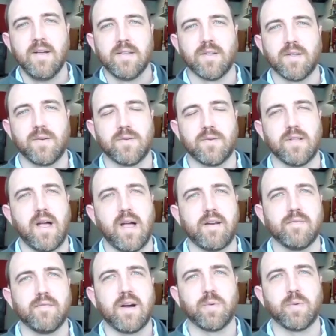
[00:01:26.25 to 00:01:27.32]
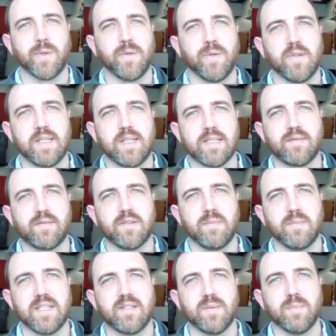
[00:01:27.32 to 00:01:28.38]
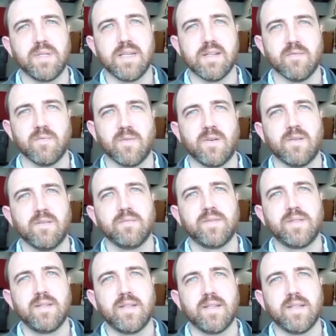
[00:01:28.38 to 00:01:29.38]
So there were a lot of opportunities for me to be involved